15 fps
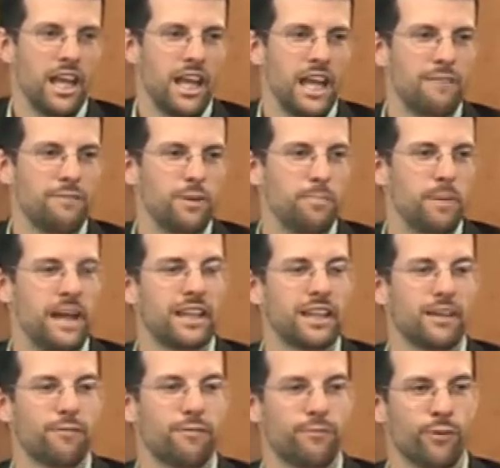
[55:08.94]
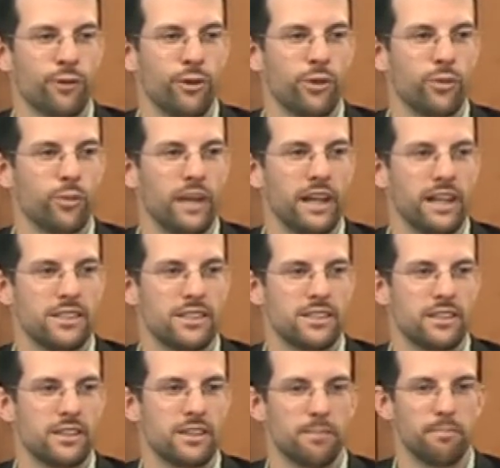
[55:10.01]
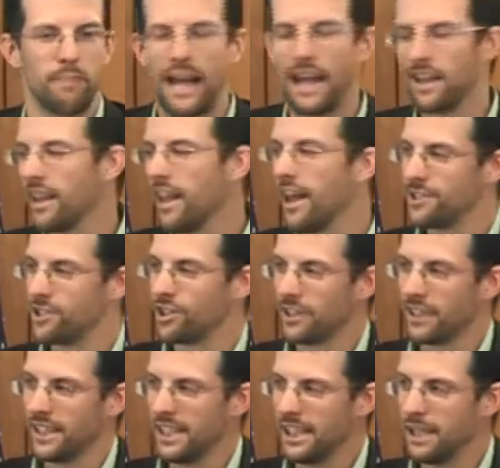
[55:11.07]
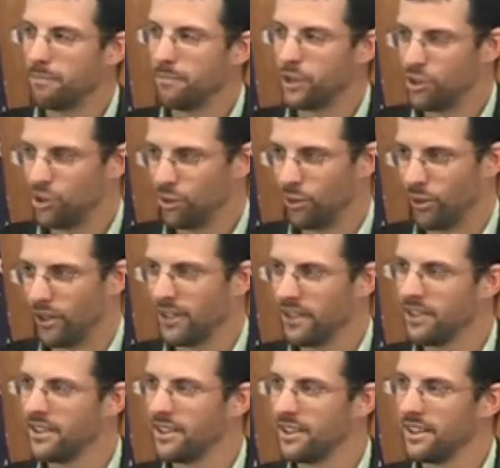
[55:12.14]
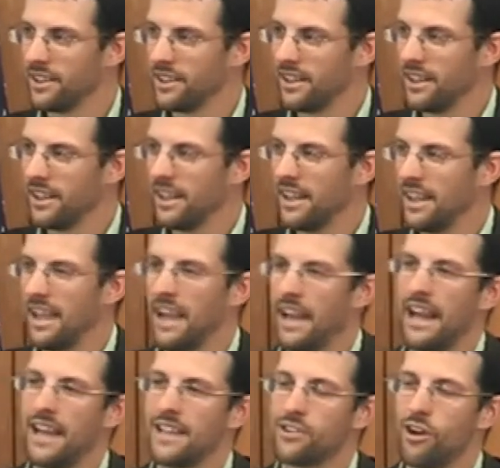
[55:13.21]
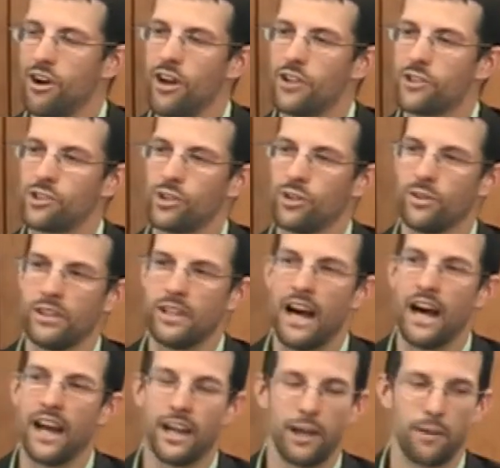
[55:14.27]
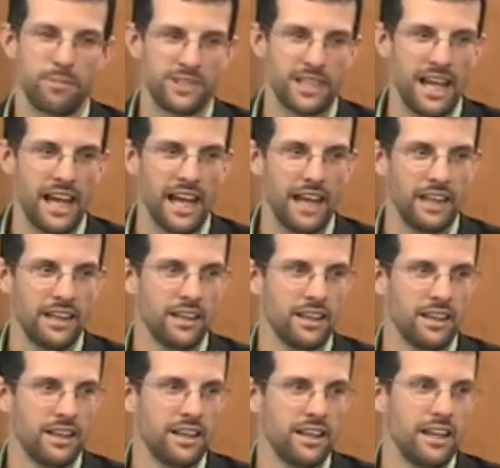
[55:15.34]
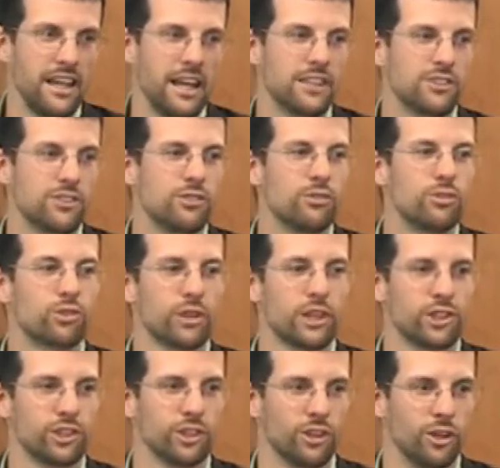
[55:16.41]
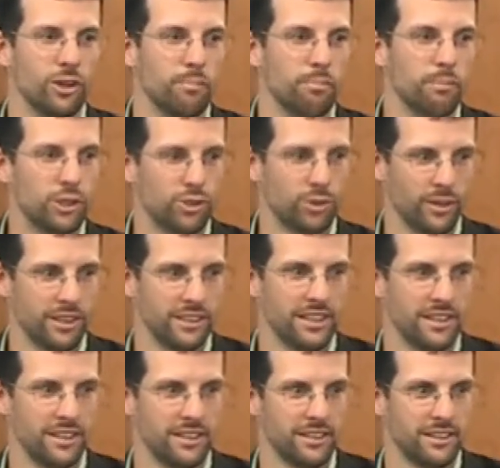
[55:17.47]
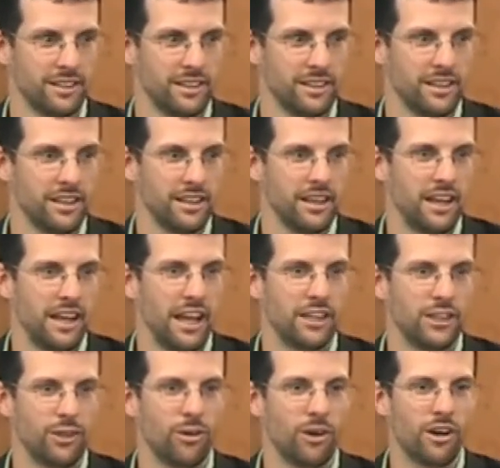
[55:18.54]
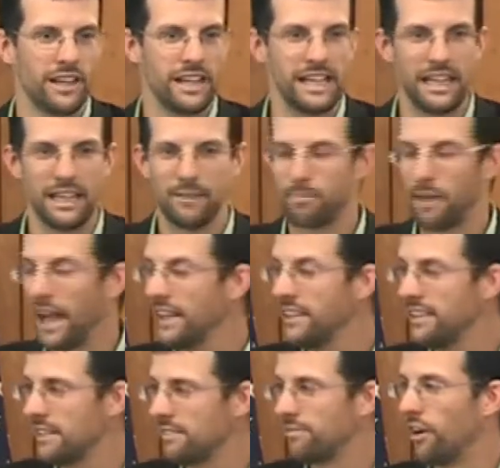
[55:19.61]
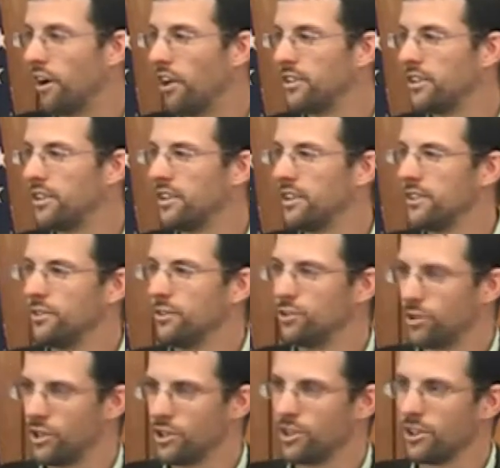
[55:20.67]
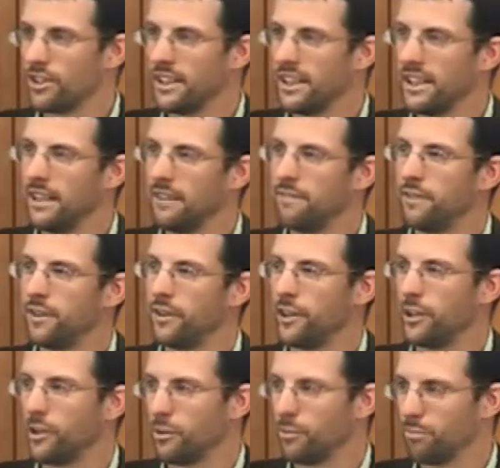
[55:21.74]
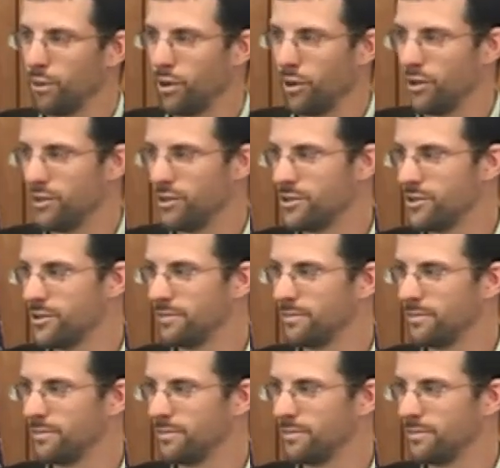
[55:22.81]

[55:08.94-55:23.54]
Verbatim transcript: If you pick a fruit when it's biologically immature, it has also not obtained its nutritional maturity and you are eating, by default, nutritionally inferior produce.